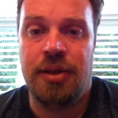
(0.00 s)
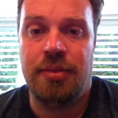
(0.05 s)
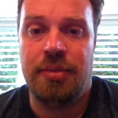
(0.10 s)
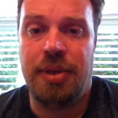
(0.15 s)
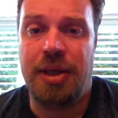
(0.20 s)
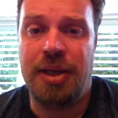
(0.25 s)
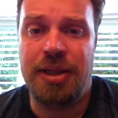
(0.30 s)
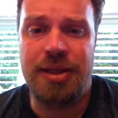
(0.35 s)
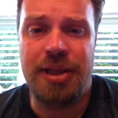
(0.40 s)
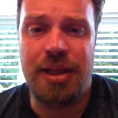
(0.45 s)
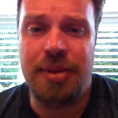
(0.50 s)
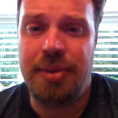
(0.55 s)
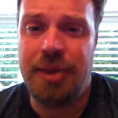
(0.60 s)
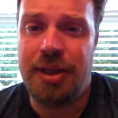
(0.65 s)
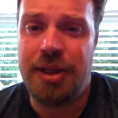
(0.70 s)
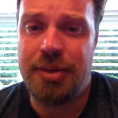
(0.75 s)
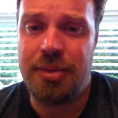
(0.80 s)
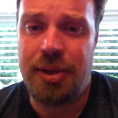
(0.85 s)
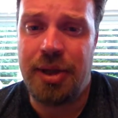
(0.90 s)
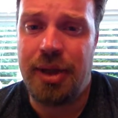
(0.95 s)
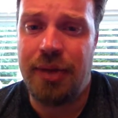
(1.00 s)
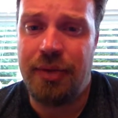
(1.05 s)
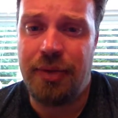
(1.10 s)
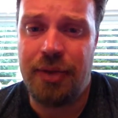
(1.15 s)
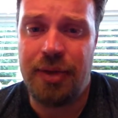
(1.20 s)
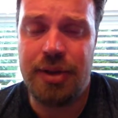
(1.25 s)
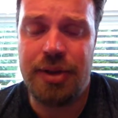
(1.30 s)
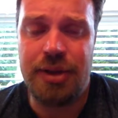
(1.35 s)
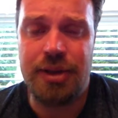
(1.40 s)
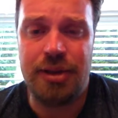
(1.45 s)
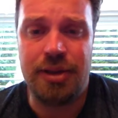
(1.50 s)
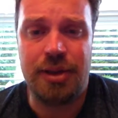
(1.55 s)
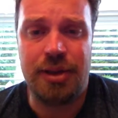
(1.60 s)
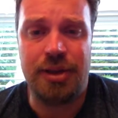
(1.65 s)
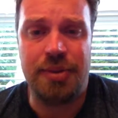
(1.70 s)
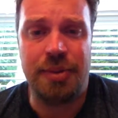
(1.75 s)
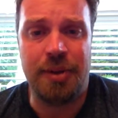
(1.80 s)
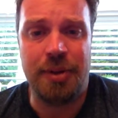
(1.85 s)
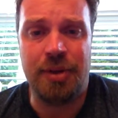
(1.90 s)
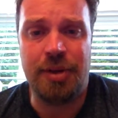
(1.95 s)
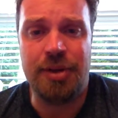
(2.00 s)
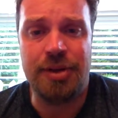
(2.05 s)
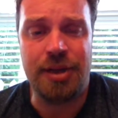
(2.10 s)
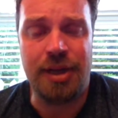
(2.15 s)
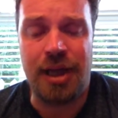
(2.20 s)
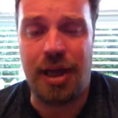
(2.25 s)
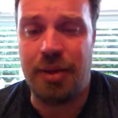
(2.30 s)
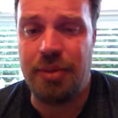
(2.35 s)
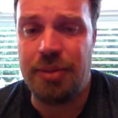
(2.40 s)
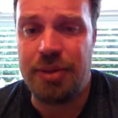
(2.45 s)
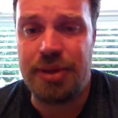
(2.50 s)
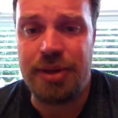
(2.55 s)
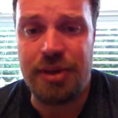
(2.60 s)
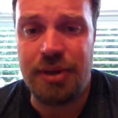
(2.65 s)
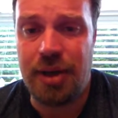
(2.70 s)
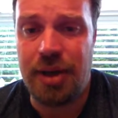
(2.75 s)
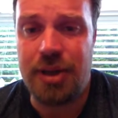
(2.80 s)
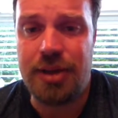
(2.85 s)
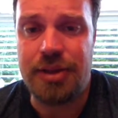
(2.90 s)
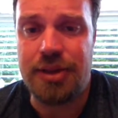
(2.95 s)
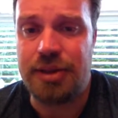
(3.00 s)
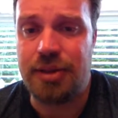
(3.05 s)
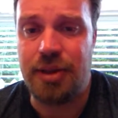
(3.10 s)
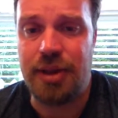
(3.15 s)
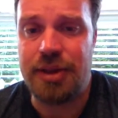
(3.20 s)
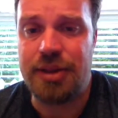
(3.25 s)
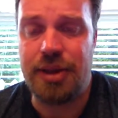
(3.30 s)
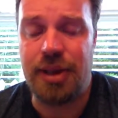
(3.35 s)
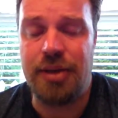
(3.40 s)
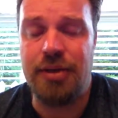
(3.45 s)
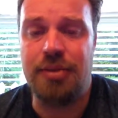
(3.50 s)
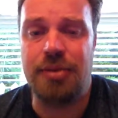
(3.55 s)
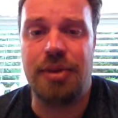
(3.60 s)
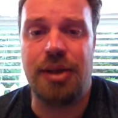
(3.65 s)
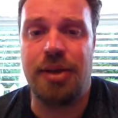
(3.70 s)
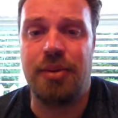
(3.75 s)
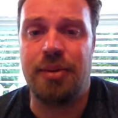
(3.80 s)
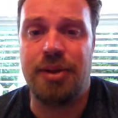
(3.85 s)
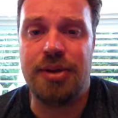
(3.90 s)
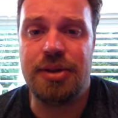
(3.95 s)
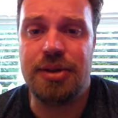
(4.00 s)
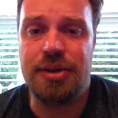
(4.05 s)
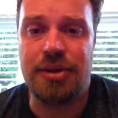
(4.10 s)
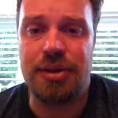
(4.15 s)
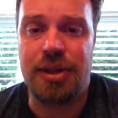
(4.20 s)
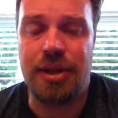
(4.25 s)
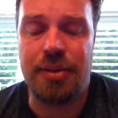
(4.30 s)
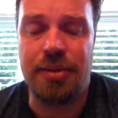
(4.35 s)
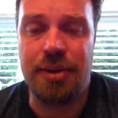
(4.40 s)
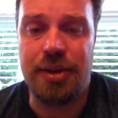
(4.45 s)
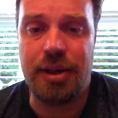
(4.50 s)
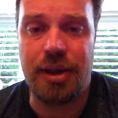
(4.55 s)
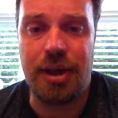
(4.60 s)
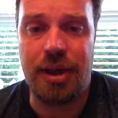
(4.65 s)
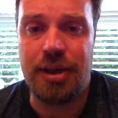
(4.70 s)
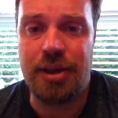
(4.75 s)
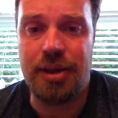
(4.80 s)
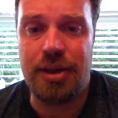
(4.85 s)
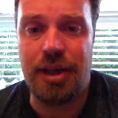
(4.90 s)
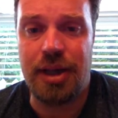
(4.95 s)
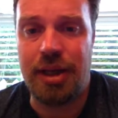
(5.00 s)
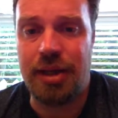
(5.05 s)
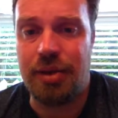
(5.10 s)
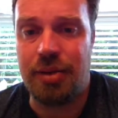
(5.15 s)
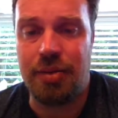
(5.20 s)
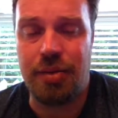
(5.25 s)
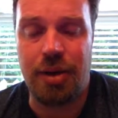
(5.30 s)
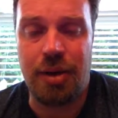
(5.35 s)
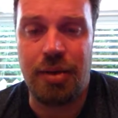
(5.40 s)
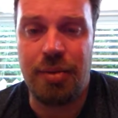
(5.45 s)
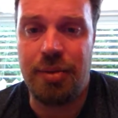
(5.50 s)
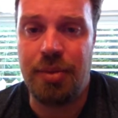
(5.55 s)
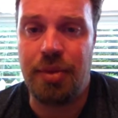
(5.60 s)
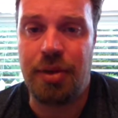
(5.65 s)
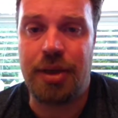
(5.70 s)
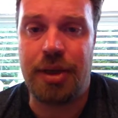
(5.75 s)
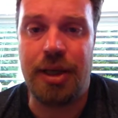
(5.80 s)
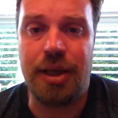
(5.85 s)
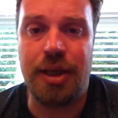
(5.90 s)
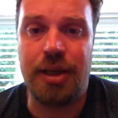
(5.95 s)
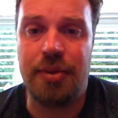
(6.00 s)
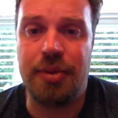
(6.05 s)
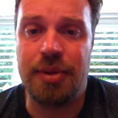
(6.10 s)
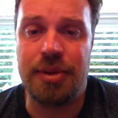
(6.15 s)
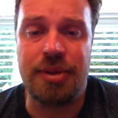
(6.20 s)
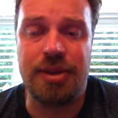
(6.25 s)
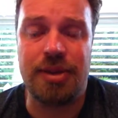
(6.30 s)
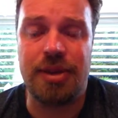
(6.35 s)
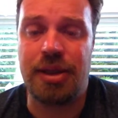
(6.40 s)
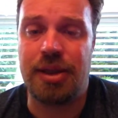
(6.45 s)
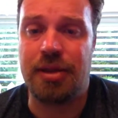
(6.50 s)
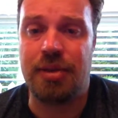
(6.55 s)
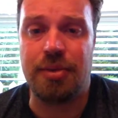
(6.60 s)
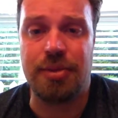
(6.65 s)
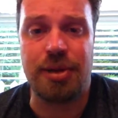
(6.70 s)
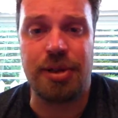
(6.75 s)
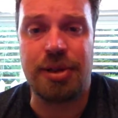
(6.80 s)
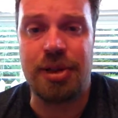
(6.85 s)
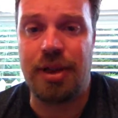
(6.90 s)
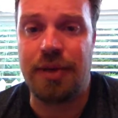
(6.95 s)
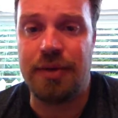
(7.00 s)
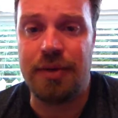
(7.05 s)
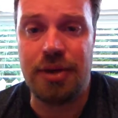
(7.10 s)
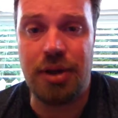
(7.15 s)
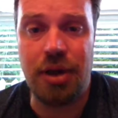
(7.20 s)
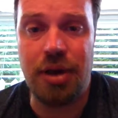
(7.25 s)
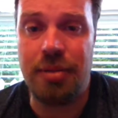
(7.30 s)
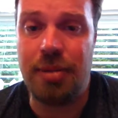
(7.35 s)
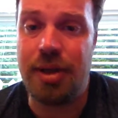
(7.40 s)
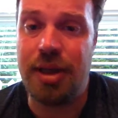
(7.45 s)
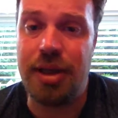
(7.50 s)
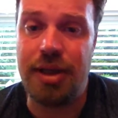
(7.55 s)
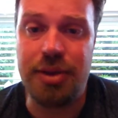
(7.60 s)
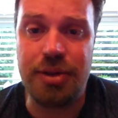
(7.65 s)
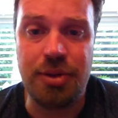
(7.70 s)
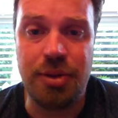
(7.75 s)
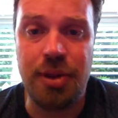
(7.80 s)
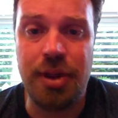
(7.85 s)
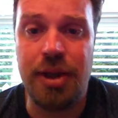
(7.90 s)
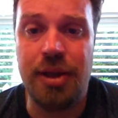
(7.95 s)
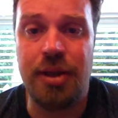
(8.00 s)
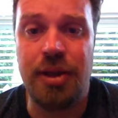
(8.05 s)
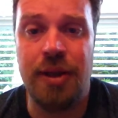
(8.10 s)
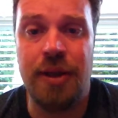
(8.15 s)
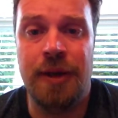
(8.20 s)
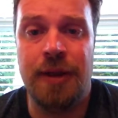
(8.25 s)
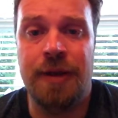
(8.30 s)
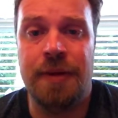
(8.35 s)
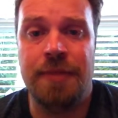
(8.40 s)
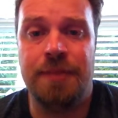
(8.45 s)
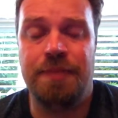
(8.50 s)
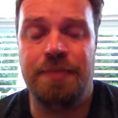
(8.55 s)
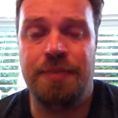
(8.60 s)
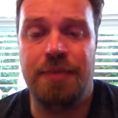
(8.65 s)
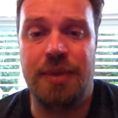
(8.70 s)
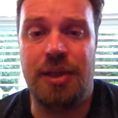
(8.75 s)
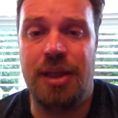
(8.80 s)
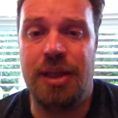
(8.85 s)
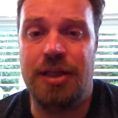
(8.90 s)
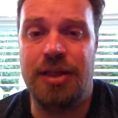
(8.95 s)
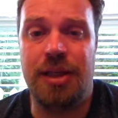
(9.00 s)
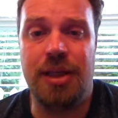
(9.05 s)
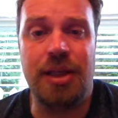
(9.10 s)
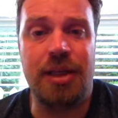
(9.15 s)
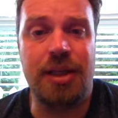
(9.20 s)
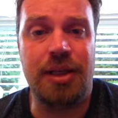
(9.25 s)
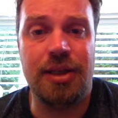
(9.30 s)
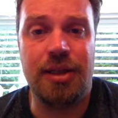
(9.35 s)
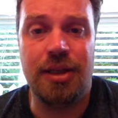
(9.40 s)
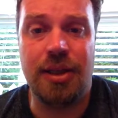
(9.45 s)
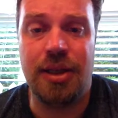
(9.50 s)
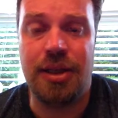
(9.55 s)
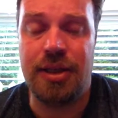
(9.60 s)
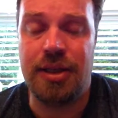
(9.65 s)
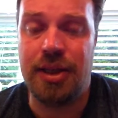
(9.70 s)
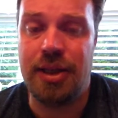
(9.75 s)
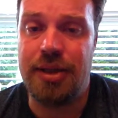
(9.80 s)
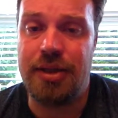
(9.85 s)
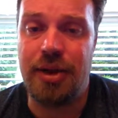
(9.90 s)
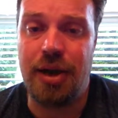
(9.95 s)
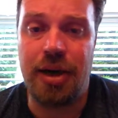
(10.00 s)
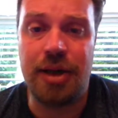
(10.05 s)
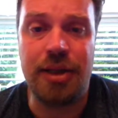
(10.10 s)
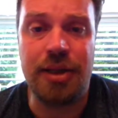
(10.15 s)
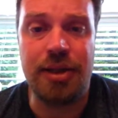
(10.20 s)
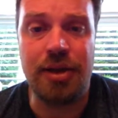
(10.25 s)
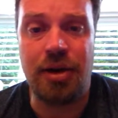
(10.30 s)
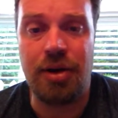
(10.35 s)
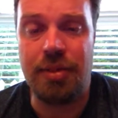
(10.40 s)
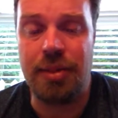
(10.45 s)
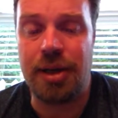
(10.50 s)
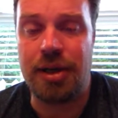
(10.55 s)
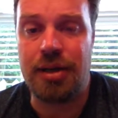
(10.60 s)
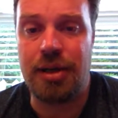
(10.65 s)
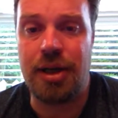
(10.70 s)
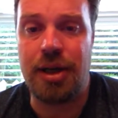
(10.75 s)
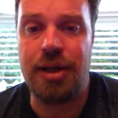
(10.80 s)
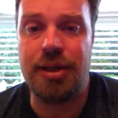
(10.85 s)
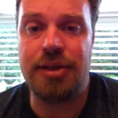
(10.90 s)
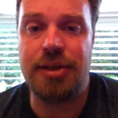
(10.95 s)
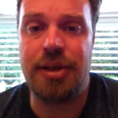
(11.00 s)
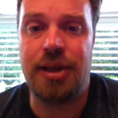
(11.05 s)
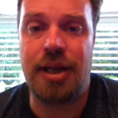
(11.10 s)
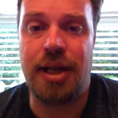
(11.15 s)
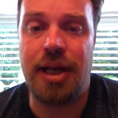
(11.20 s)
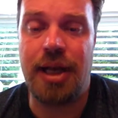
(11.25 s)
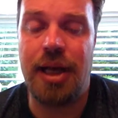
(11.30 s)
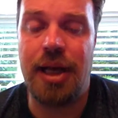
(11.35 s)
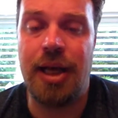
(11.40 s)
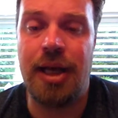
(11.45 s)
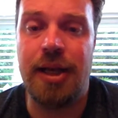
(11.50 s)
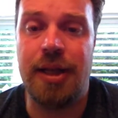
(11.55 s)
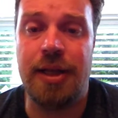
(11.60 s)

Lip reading: Because when I first experienced it, I was not stressed out. I wasn't. I mean, I had no problem working. It wasn't like it was a tough job. I enjoyed teaching and talking to all my clients that I had.